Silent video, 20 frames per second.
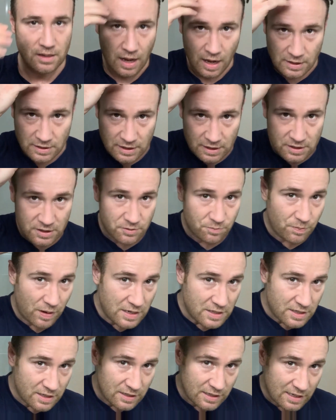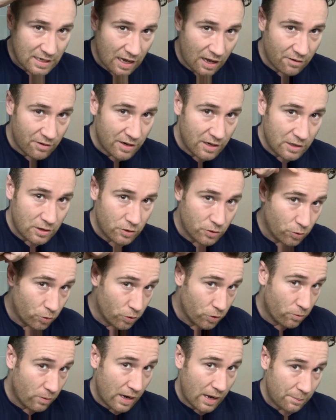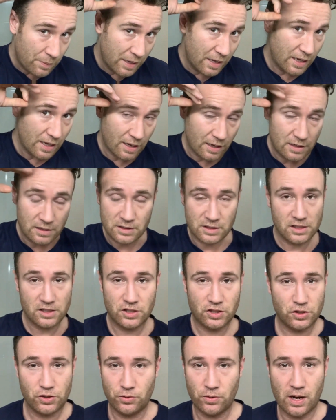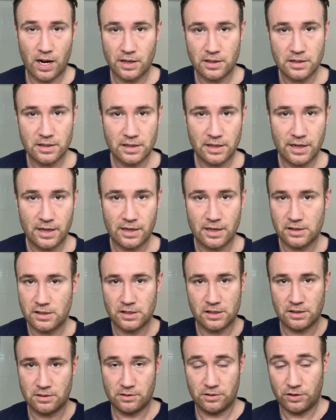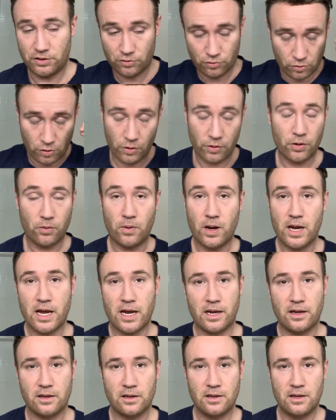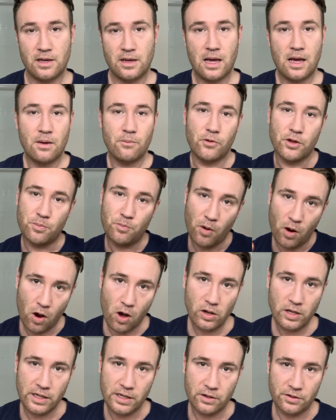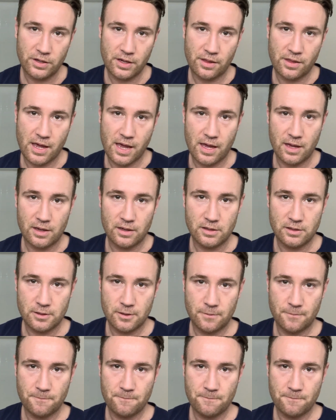are just basically covered in glue all the way up here, and it's just too hard to clean. It's just, you throw it away. With poly, on the other hand,